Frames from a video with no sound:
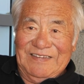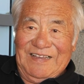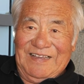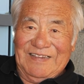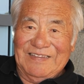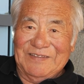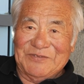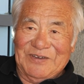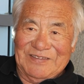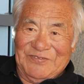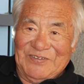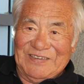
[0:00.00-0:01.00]
I didn't
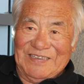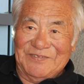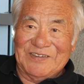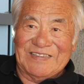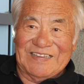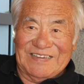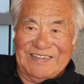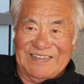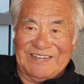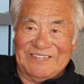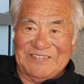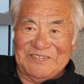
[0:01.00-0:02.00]
watch. We never done
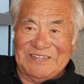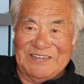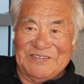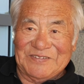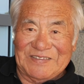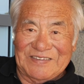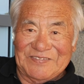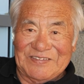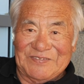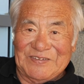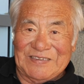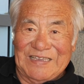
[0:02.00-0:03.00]
it. The whole thing, we,
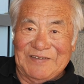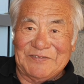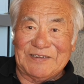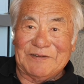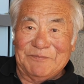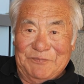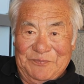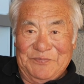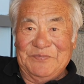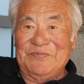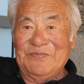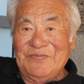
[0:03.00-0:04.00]
we gave it up.
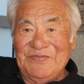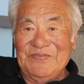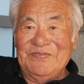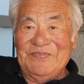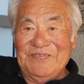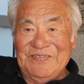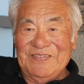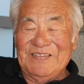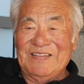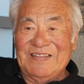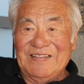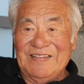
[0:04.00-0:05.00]
But you
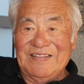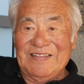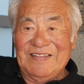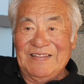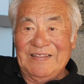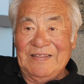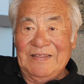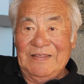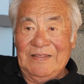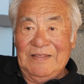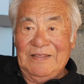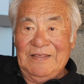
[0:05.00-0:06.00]
didn't want the redress money.